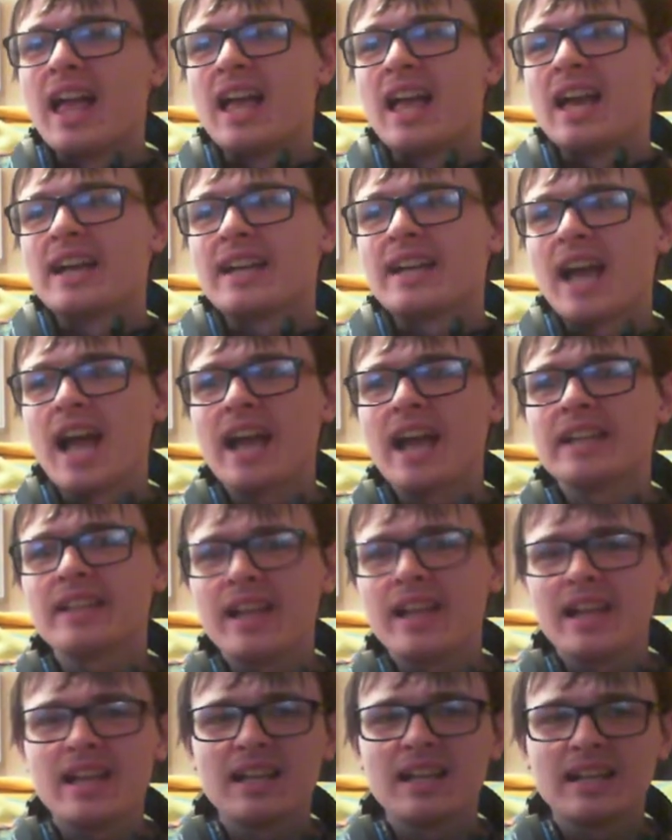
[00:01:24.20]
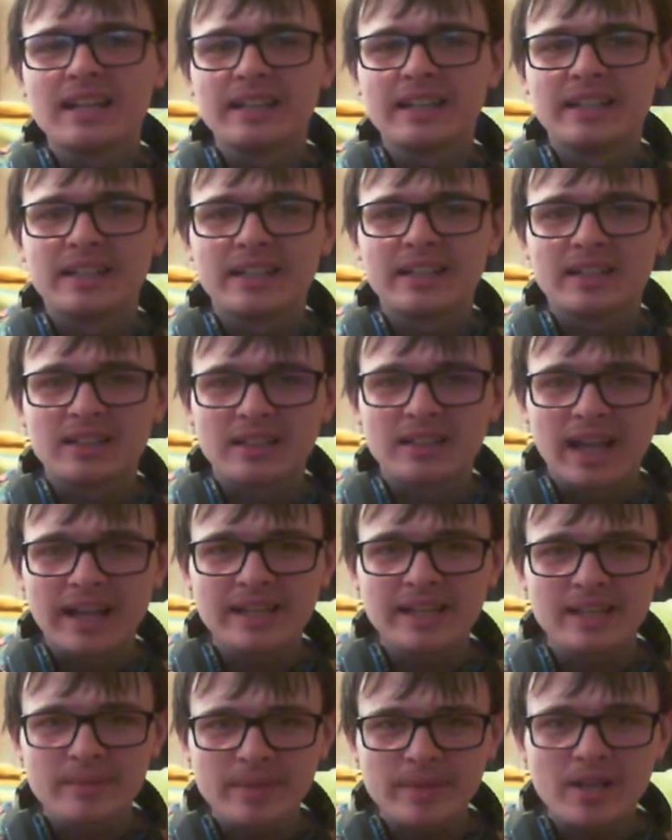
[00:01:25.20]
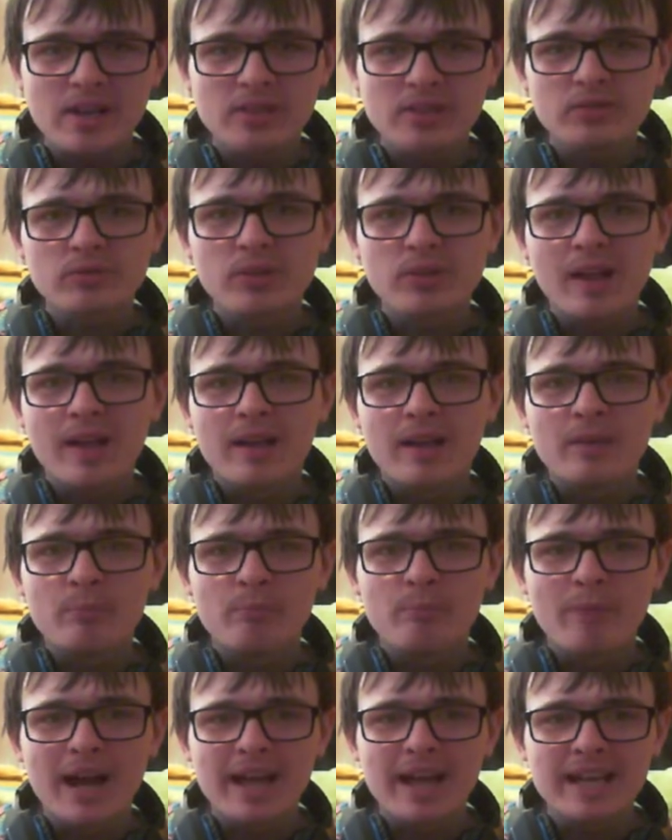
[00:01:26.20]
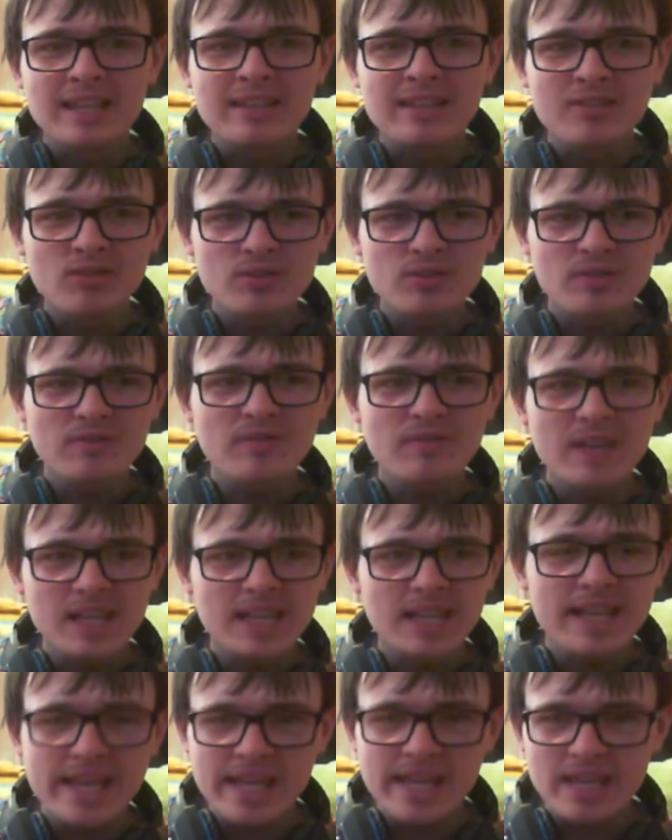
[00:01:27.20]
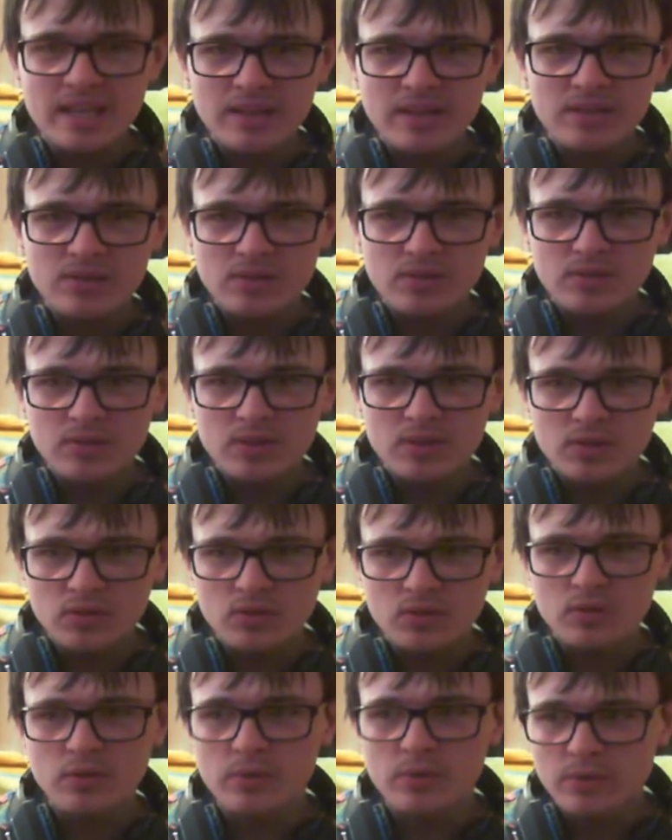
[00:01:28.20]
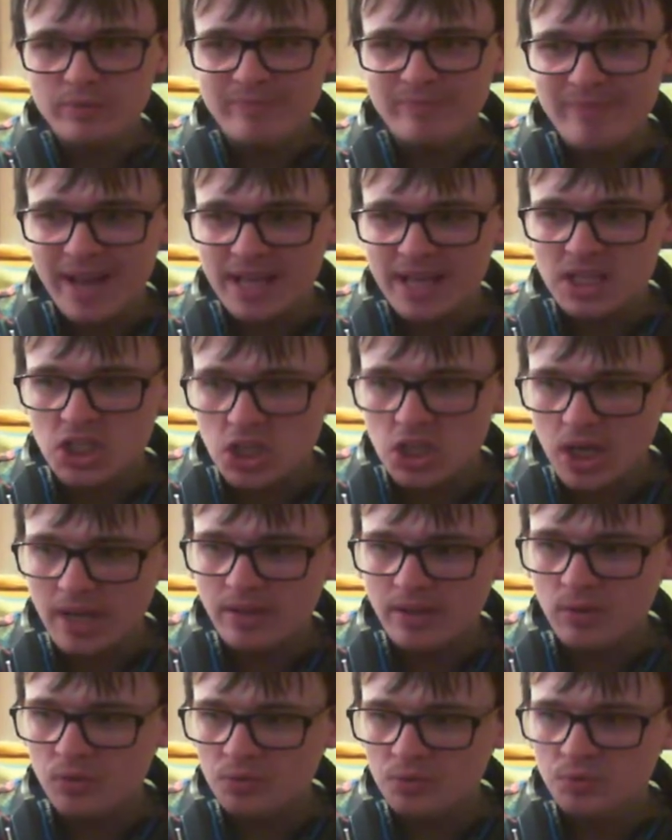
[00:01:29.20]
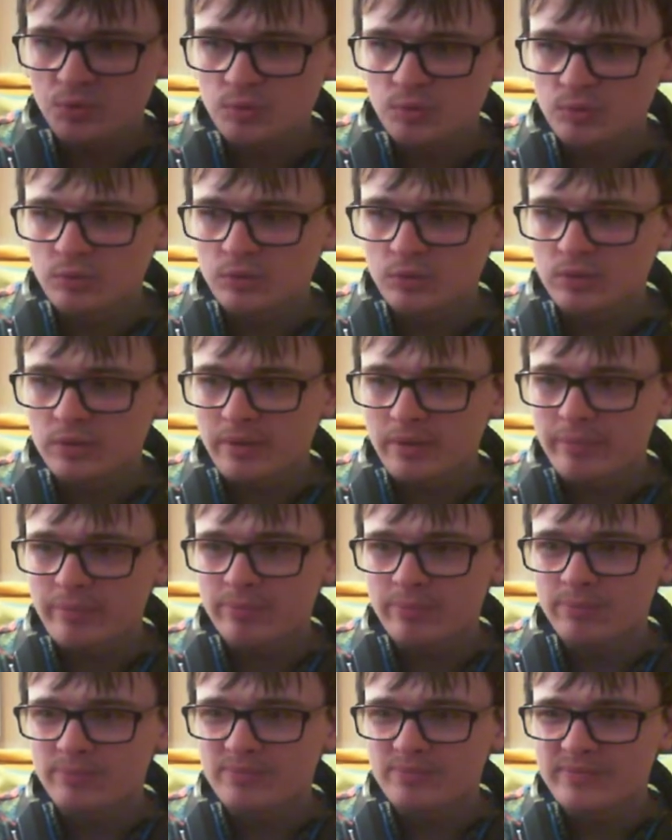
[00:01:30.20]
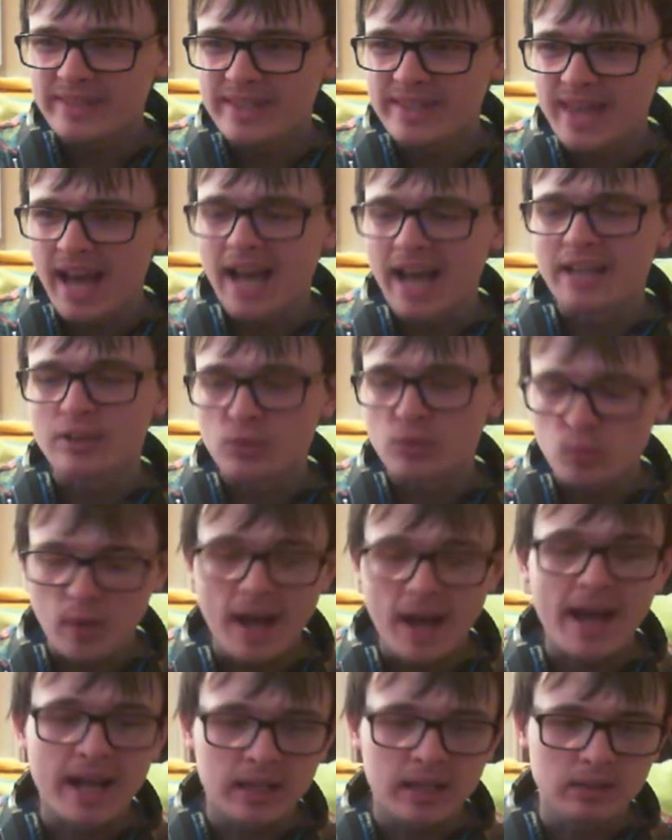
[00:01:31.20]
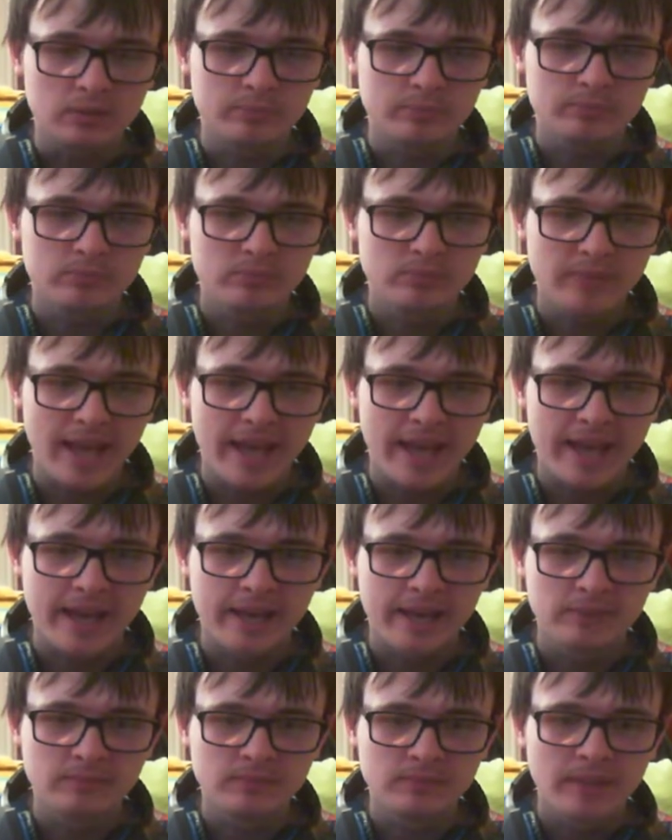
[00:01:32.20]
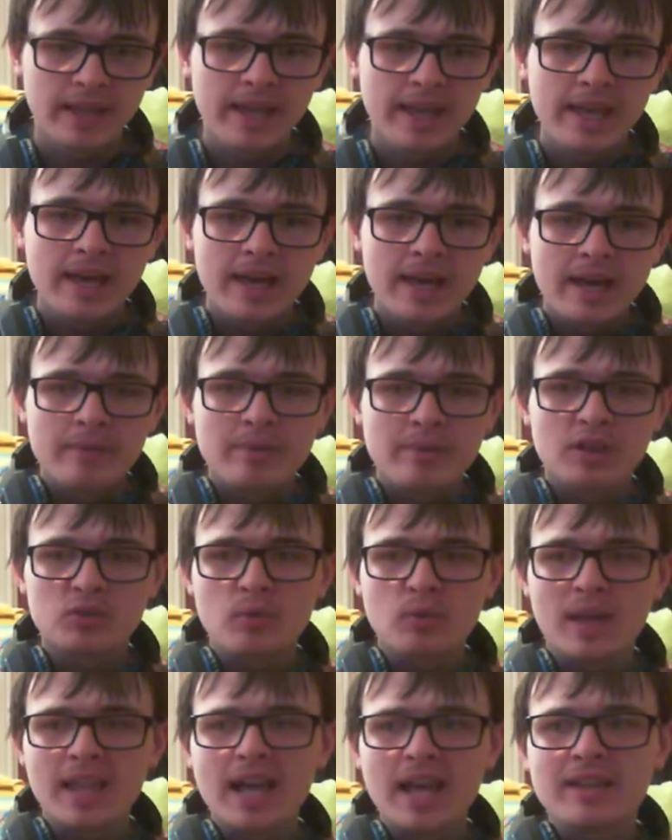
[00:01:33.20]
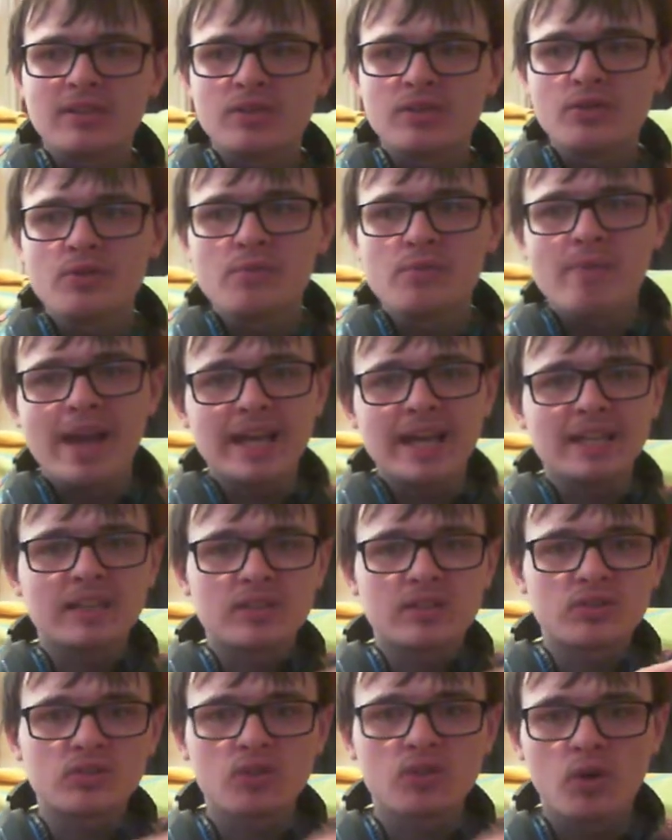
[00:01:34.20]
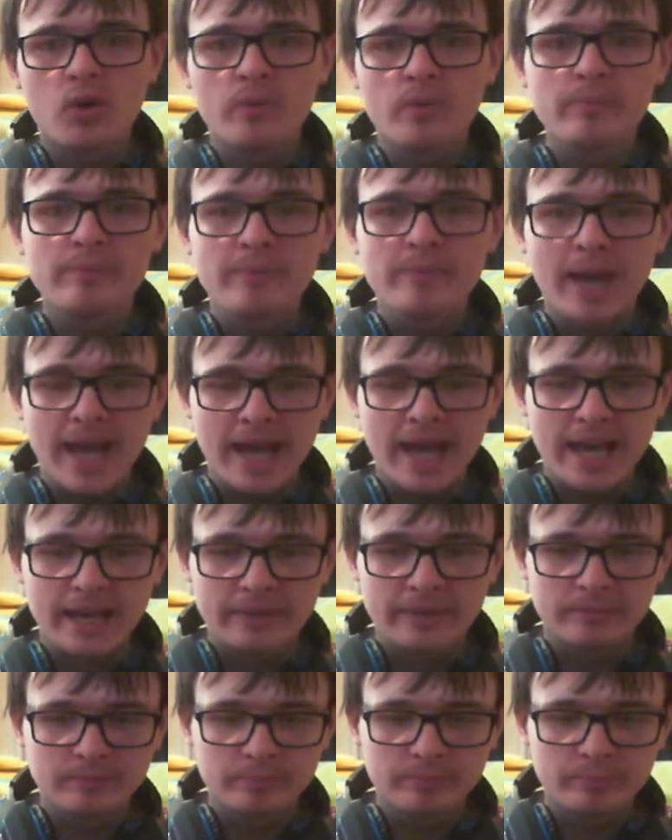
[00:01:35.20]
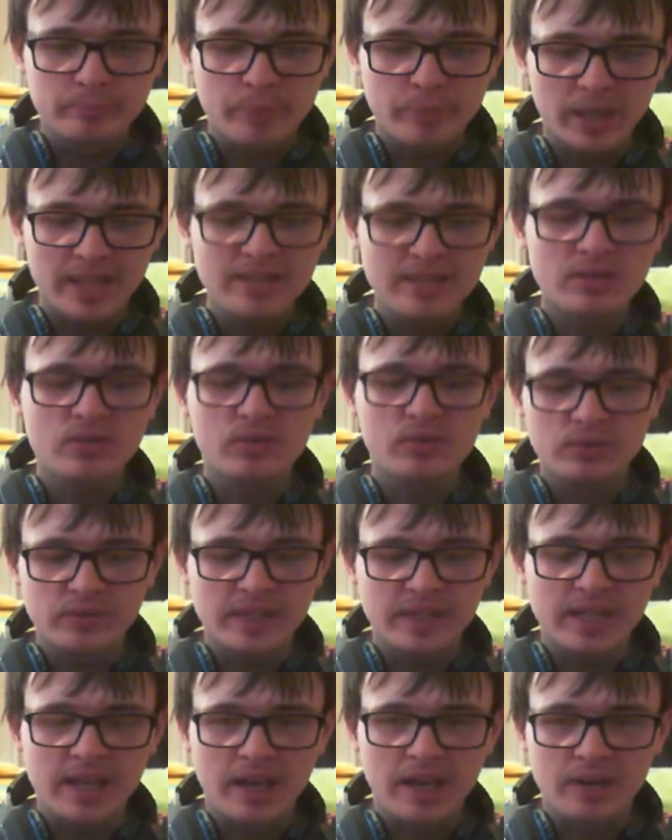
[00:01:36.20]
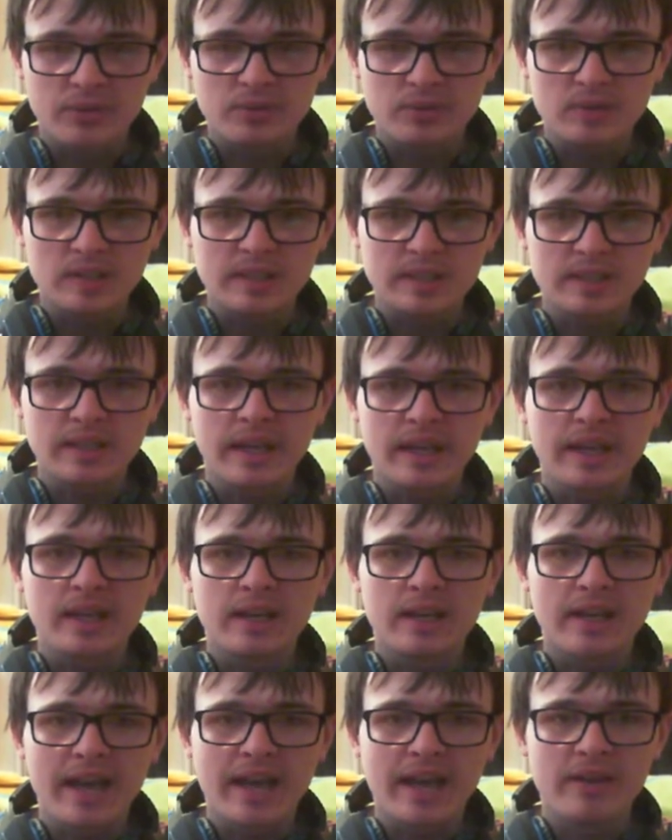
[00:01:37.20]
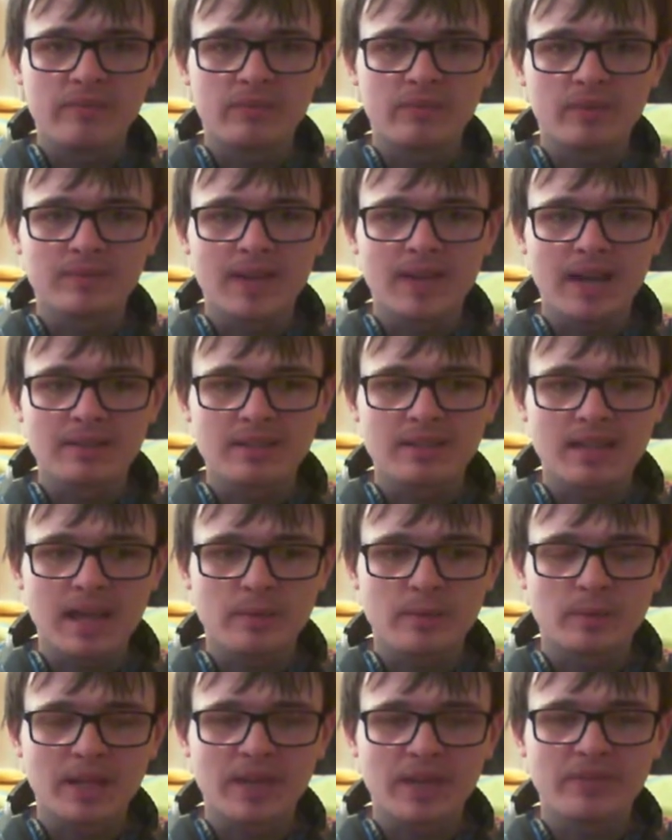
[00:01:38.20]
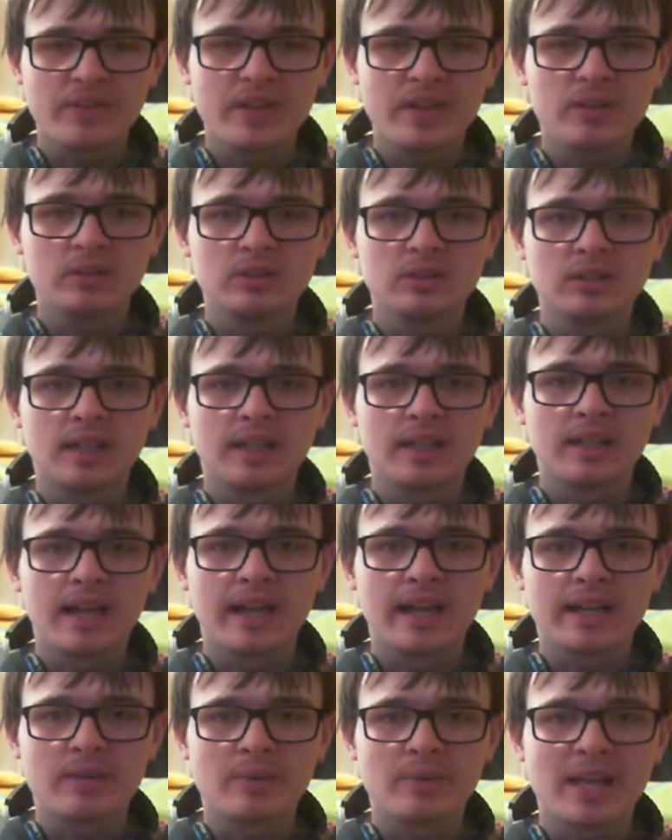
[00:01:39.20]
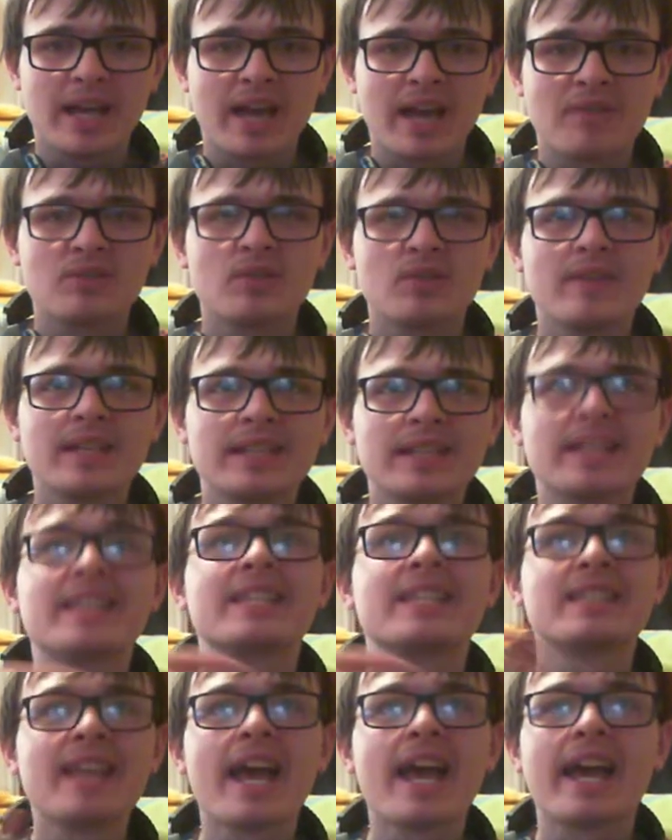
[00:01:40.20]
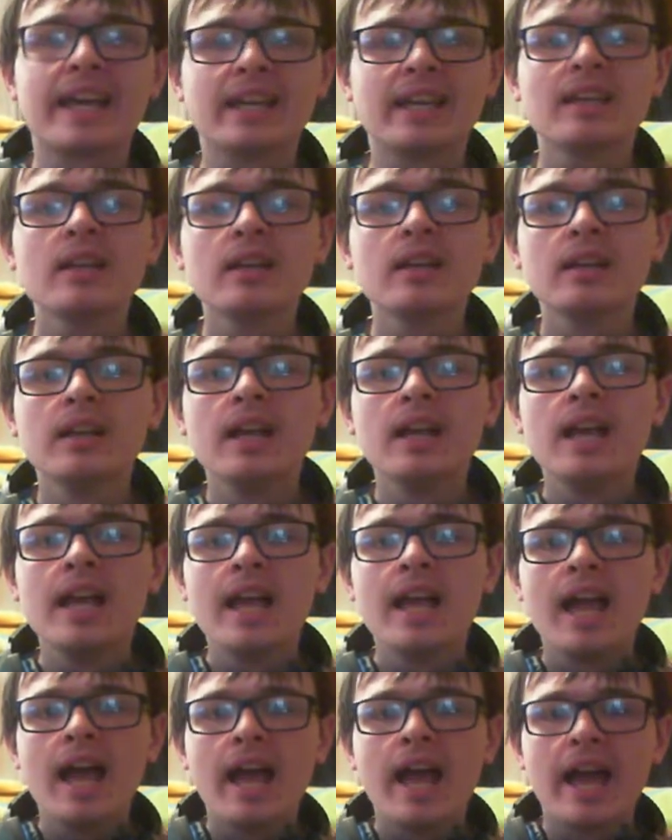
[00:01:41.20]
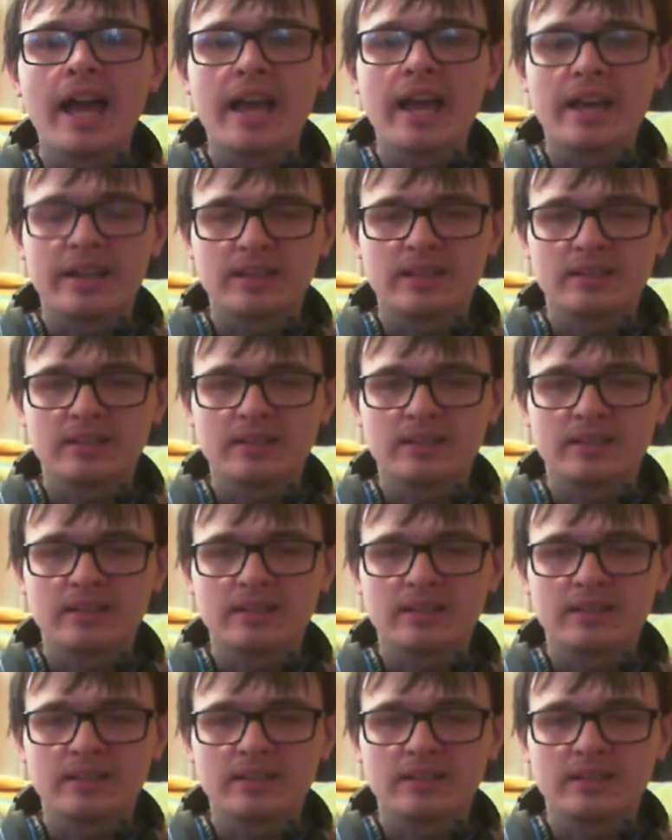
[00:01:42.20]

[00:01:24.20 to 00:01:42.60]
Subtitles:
kind of liked it because it doesn't really suit my channel that well. Because while I do make some political videos from time to time when I feel like it, when I have something to say, it